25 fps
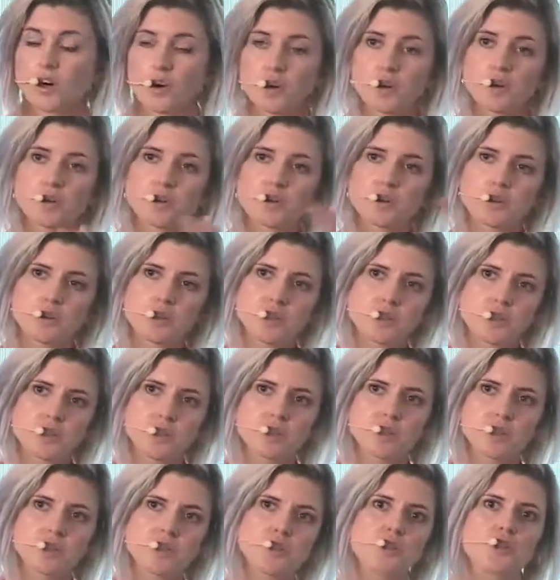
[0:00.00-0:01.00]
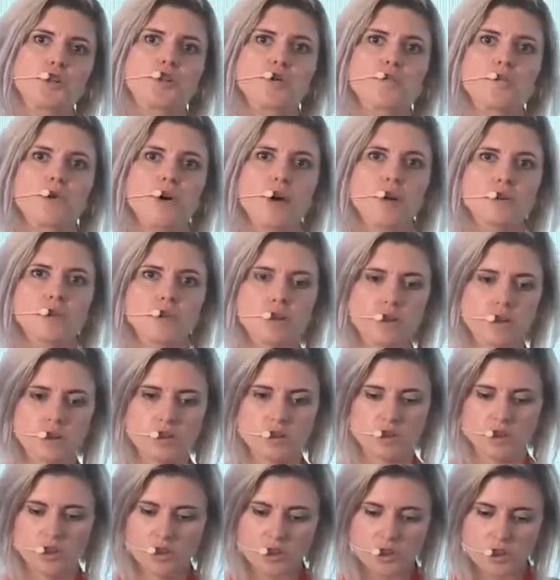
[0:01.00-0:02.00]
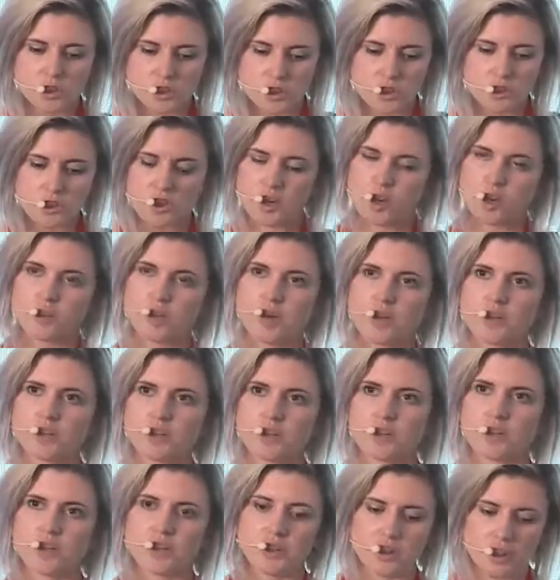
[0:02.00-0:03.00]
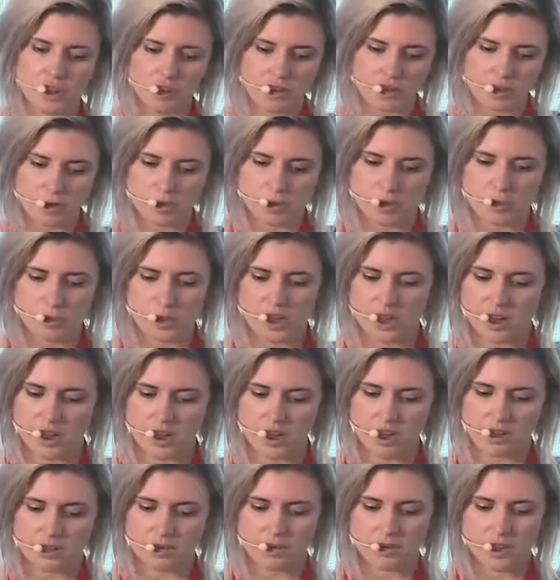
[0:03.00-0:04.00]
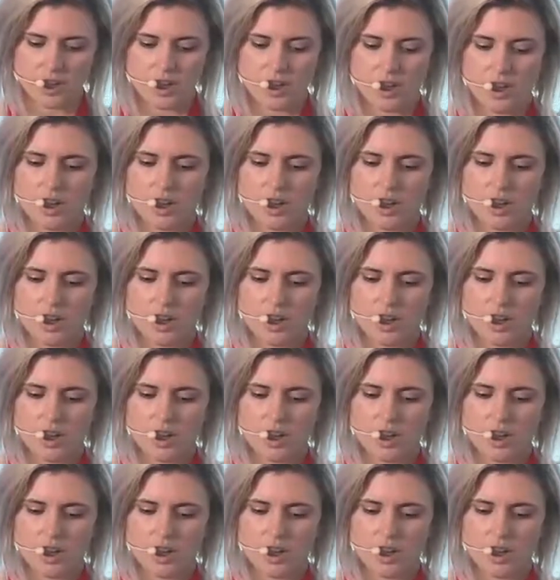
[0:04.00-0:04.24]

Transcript: Going earlier into your process, you should think about security from the beginning.